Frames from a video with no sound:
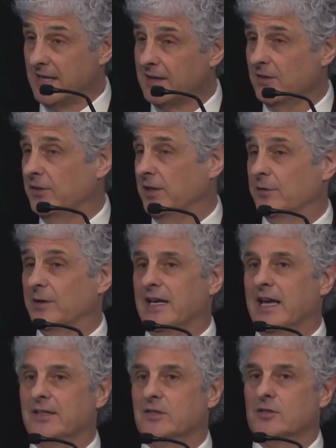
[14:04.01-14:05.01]
A second
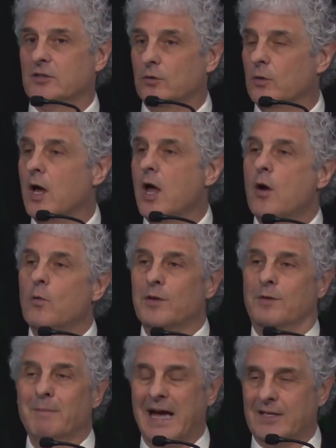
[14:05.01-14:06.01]
theory had to do
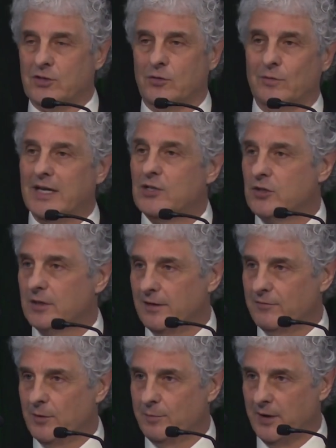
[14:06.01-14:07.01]
with maturation
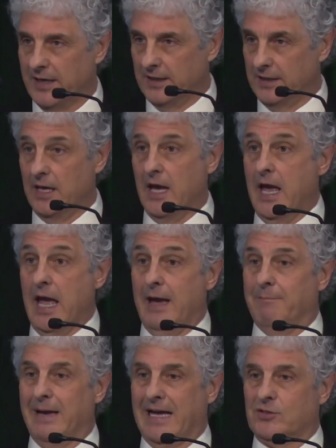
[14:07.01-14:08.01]
of the brain
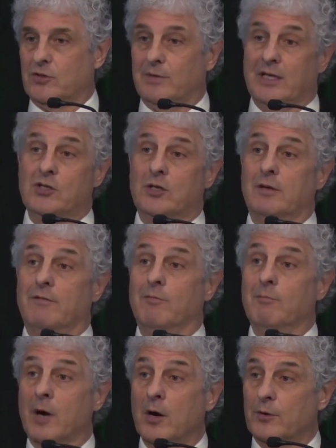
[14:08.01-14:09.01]
and maturation
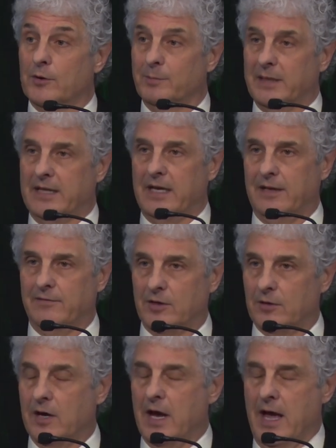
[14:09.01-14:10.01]
of motor
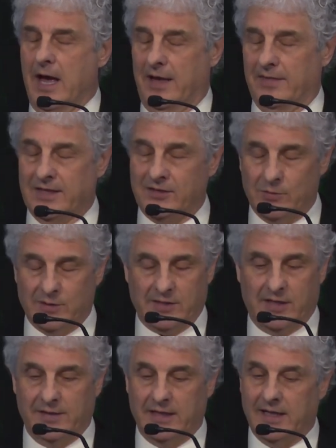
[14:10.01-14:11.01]
behavior. And this
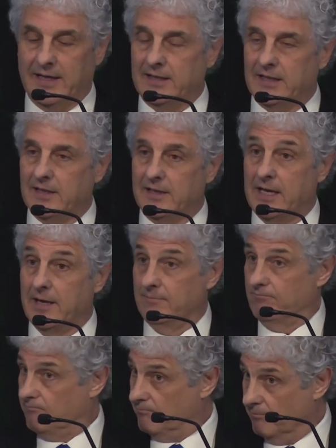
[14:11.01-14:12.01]
was on the idea
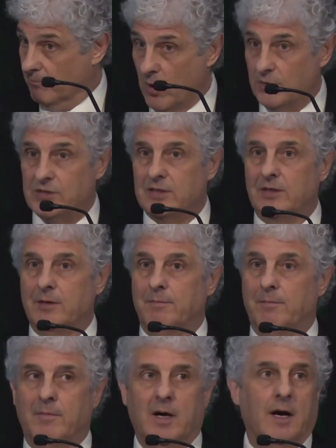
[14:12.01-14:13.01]
that most of the
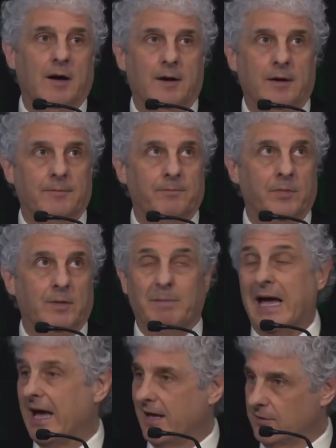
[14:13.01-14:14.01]
uh,
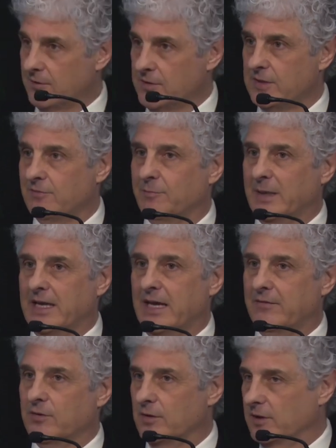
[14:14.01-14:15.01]
patterns of
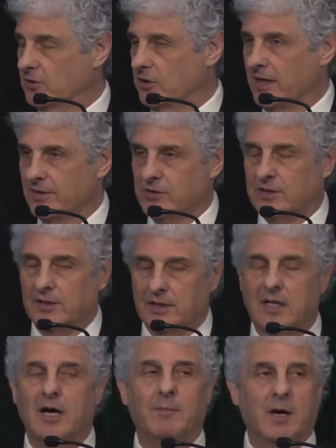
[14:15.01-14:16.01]
behavior that a child's going
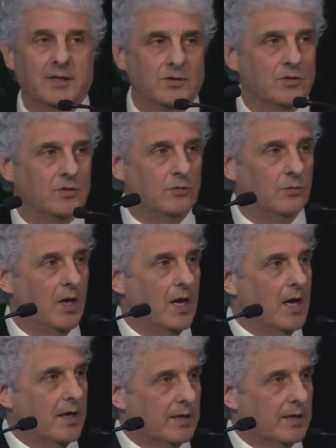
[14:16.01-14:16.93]
to come onto